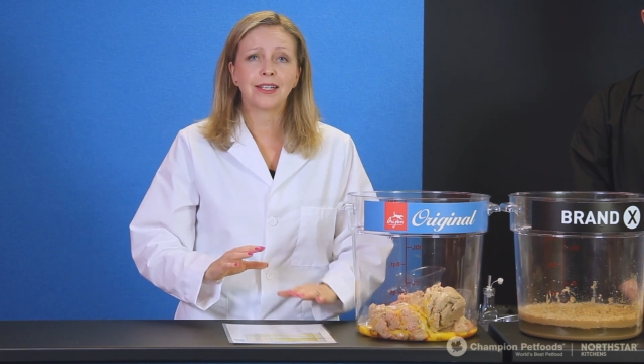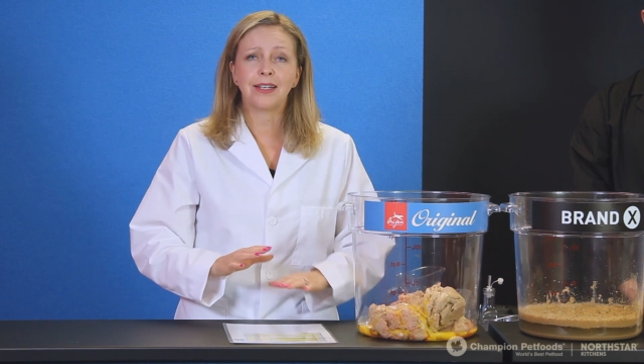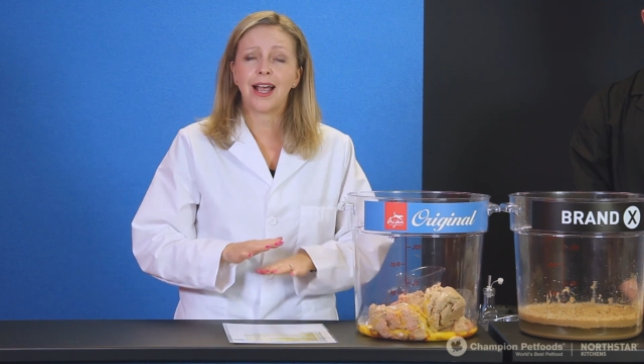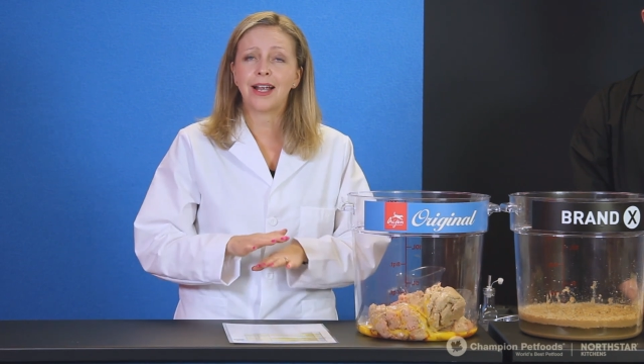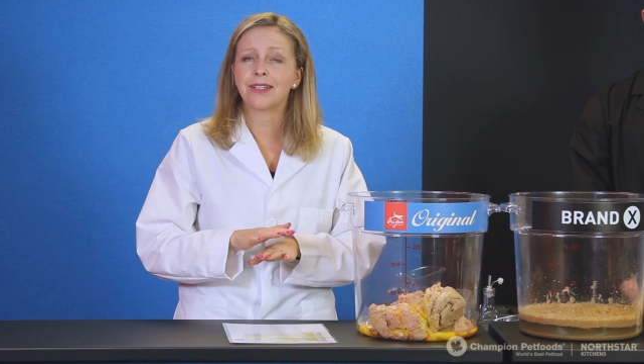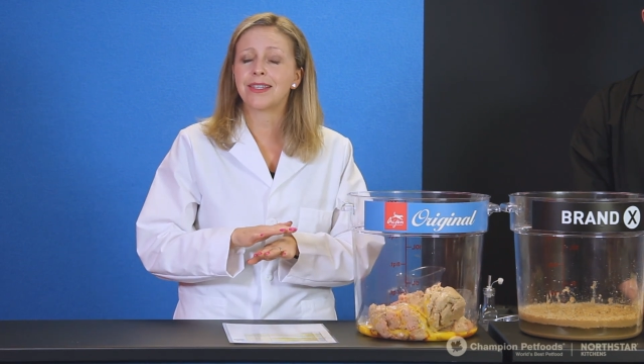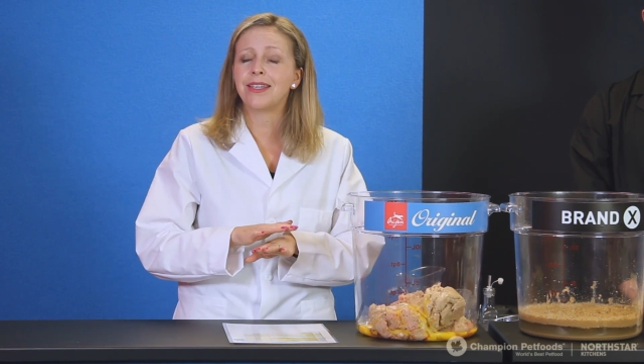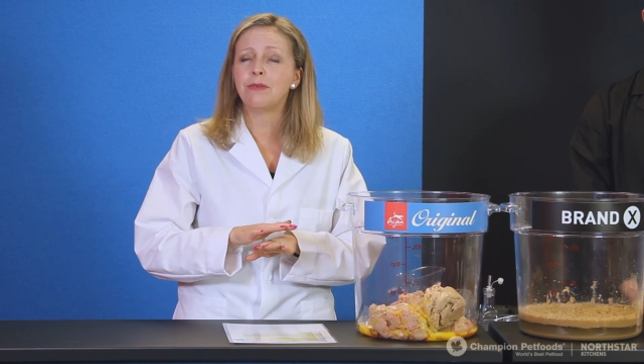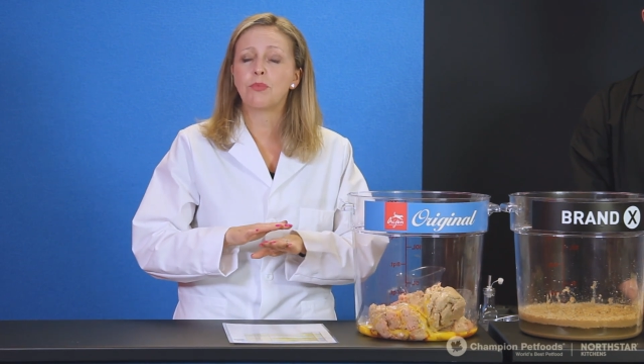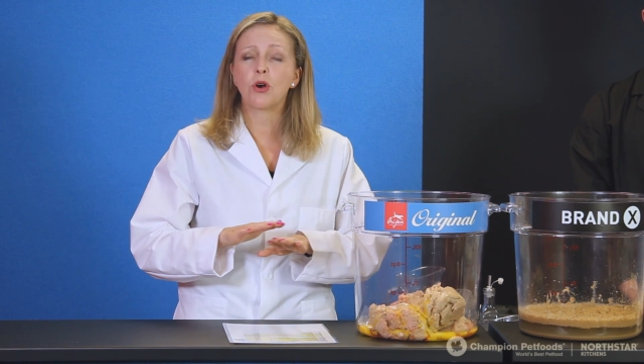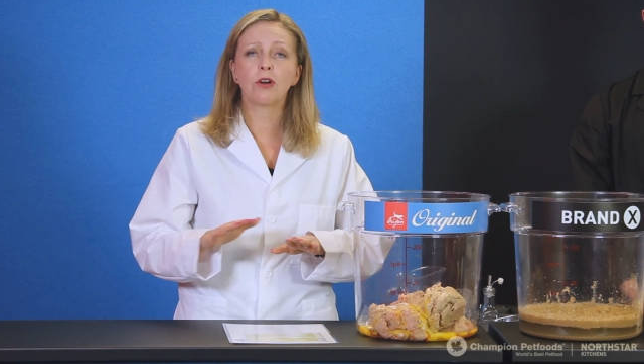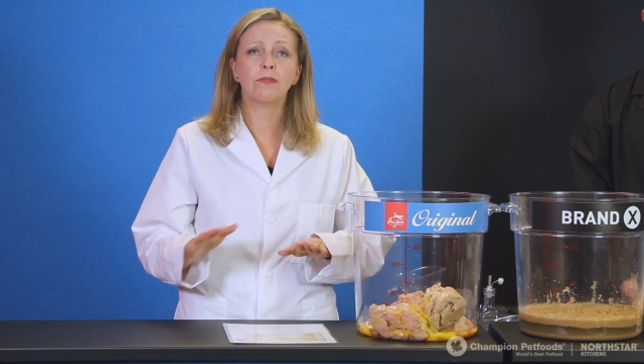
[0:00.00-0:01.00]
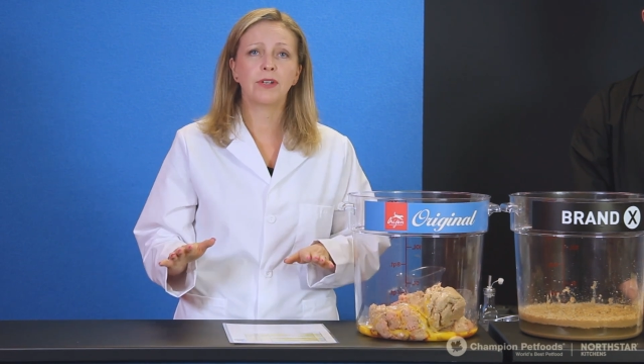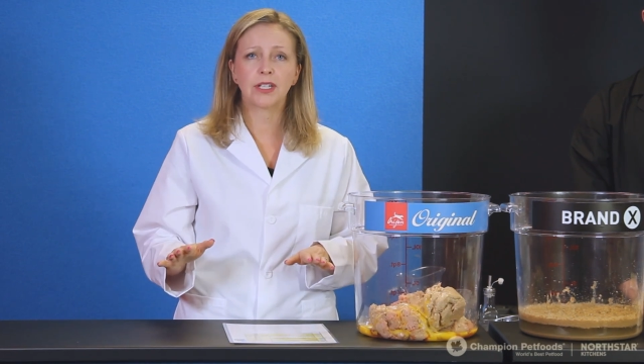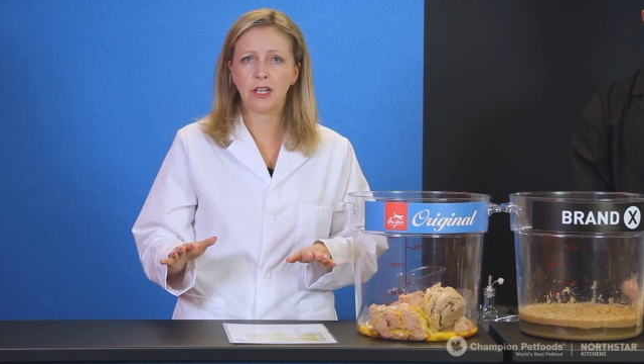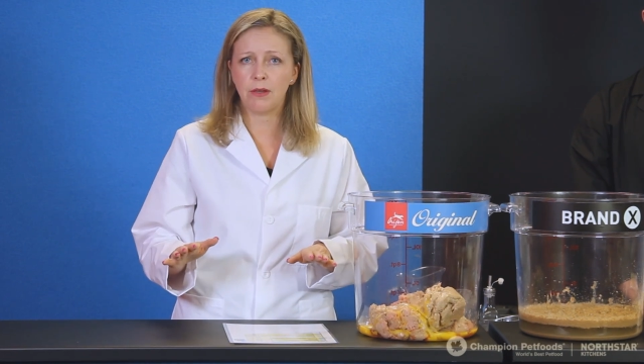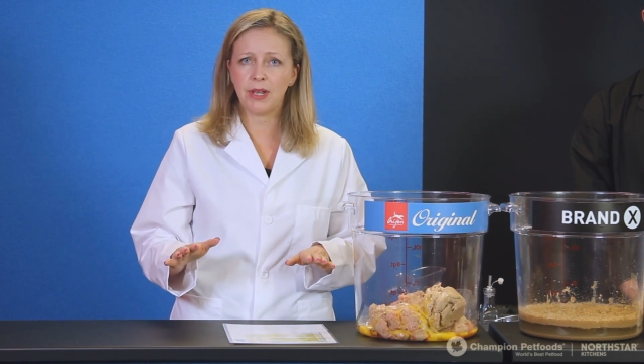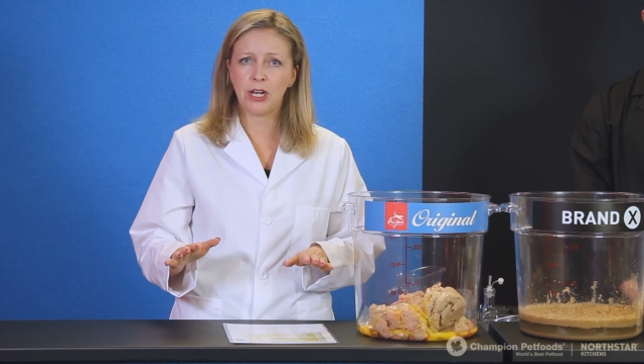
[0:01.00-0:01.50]
it has the
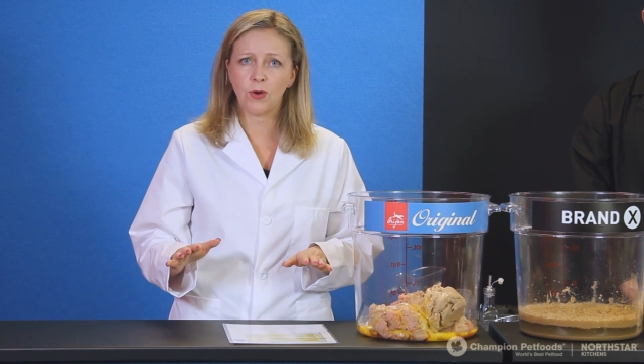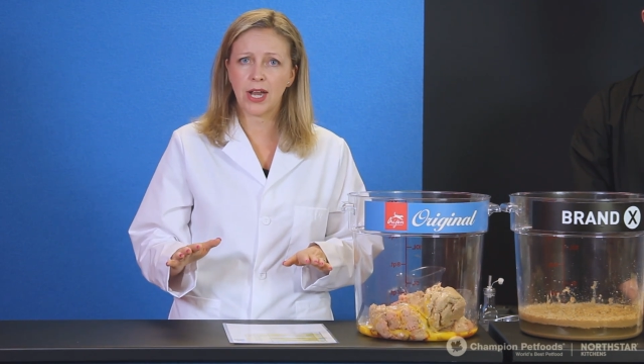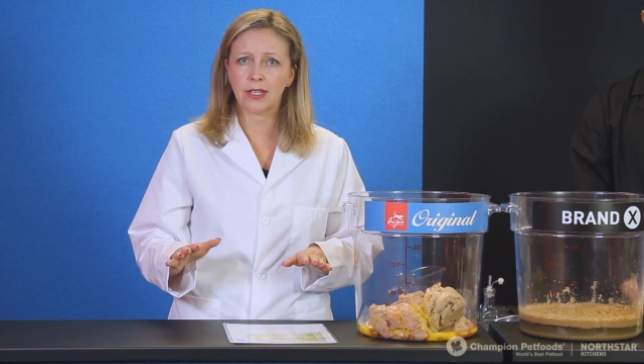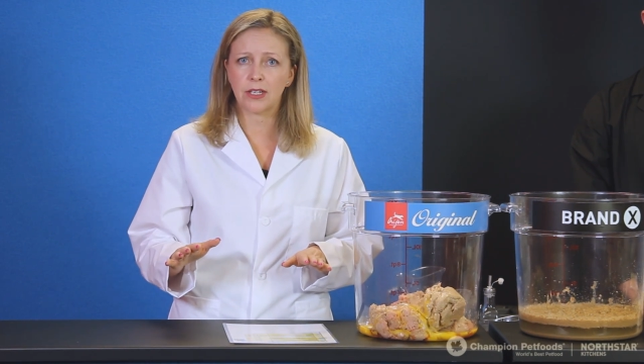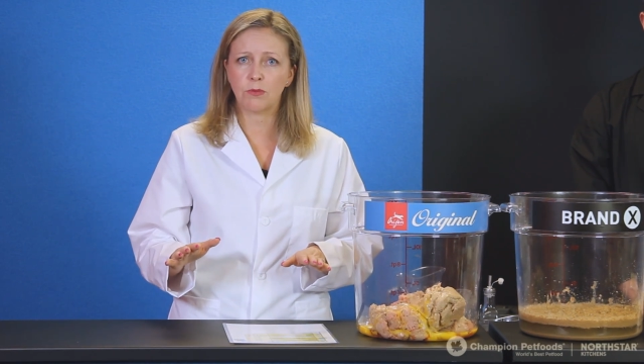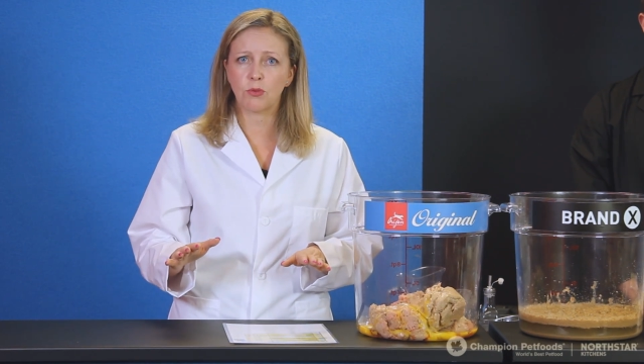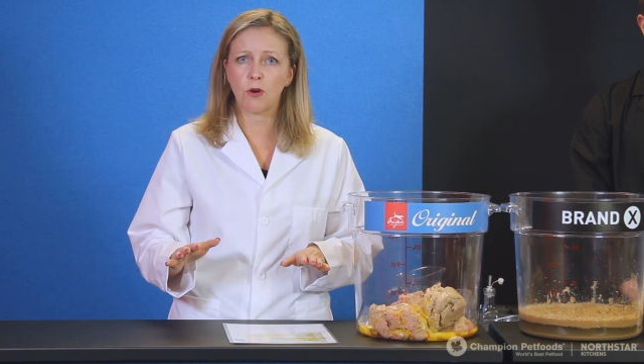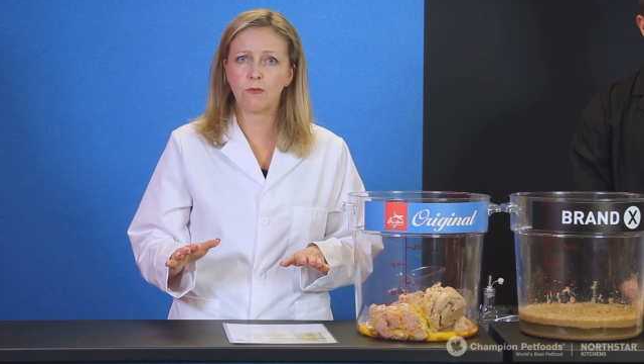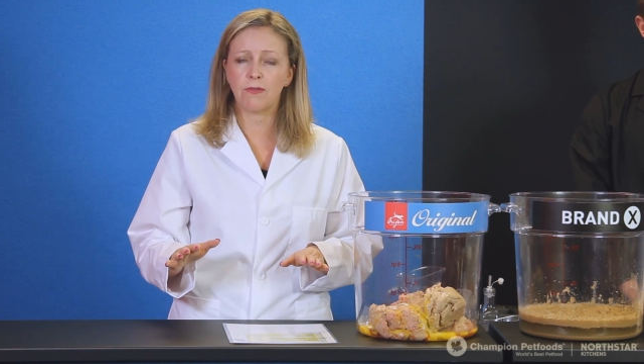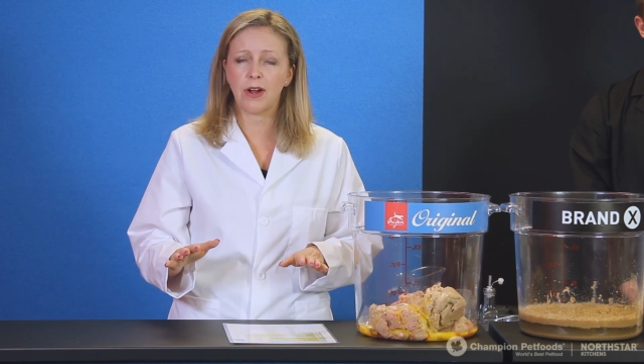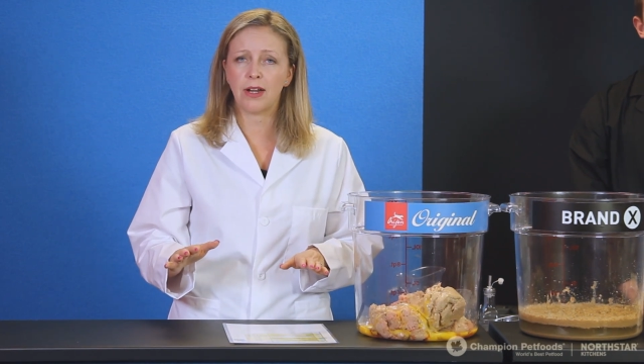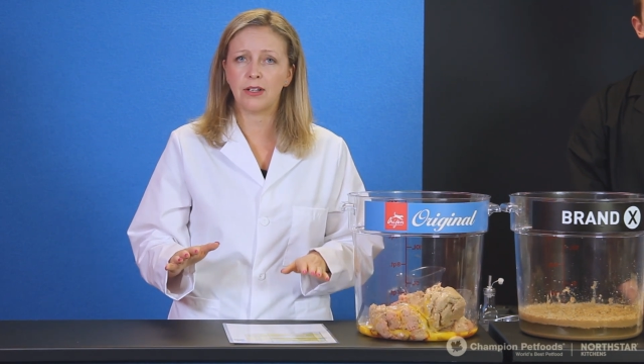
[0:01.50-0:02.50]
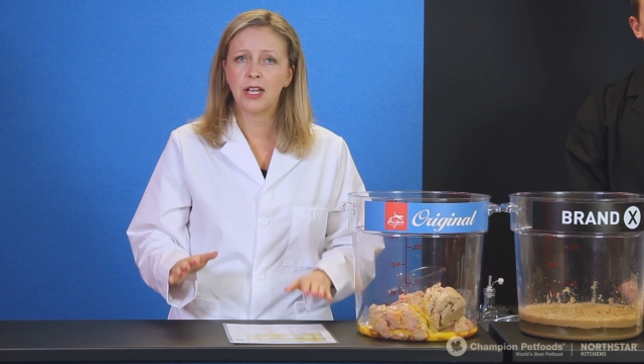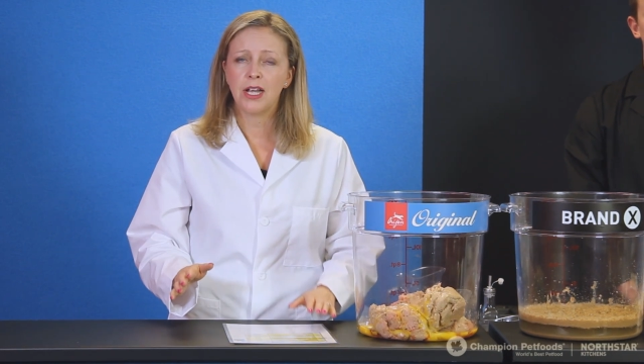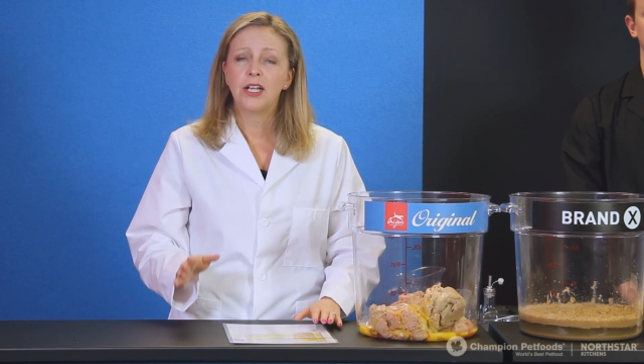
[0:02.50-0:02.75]
perfect amino acid profile.